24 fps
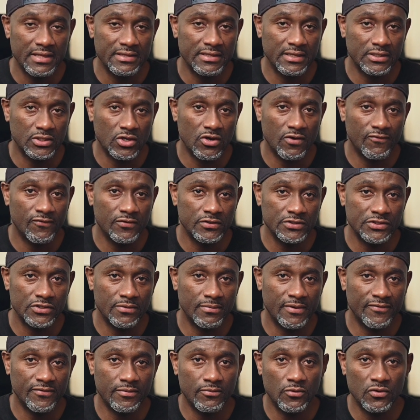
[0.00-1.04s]
that covers
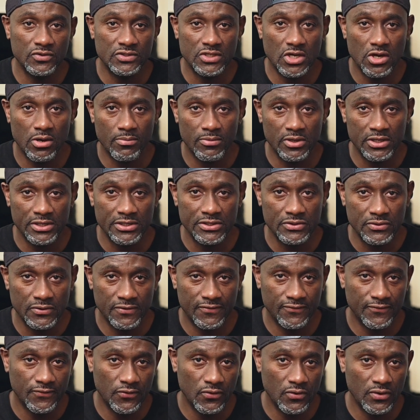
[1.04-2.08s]
some of the most commonly used
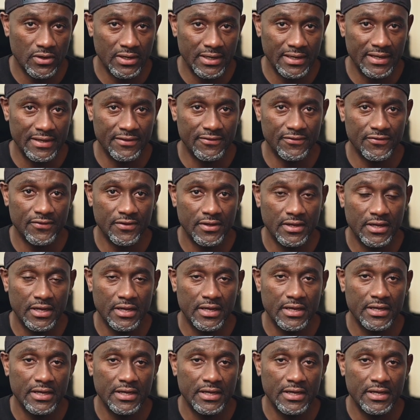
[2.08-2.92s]
focal length.